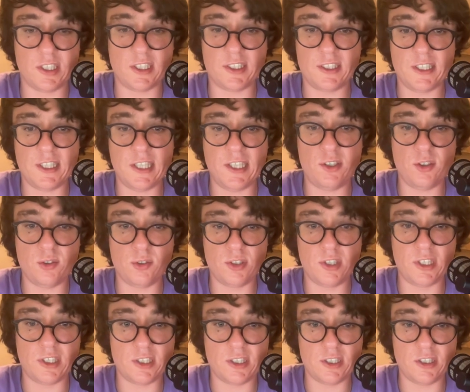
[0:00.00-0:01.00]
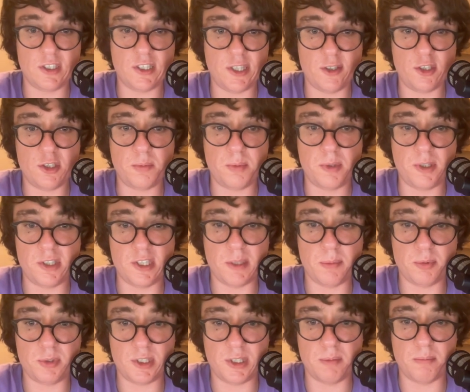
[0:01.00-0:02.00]
It's created when we start the
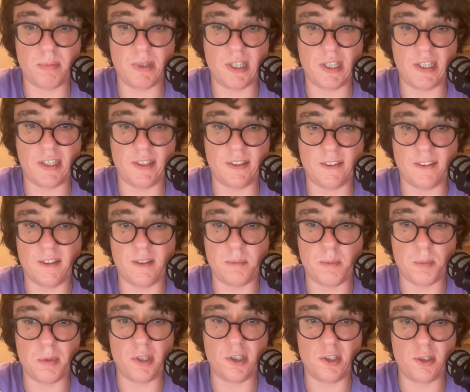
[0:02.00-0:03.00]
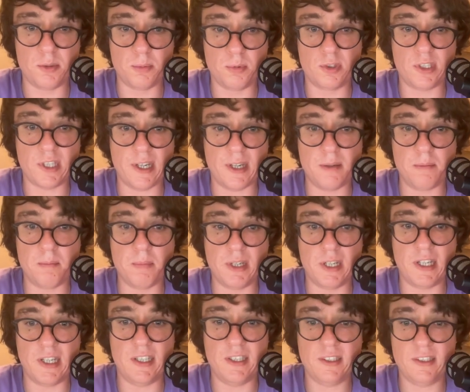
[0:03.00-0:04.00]
backend. We are restarting the
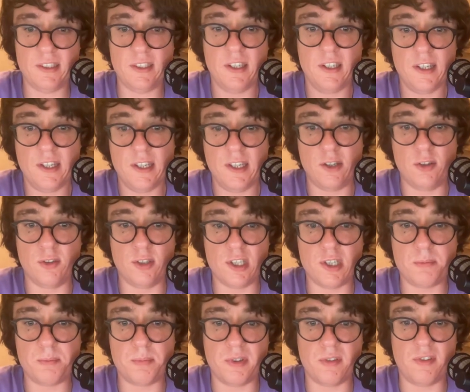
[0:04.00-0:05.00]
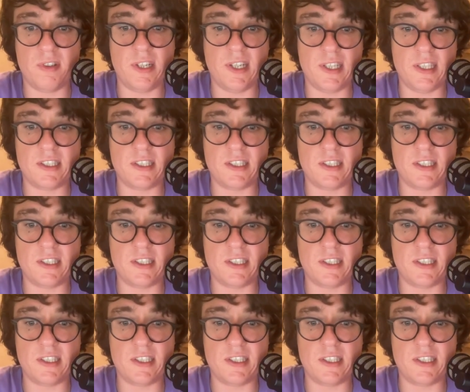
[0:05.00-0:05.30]
backend, and an admin user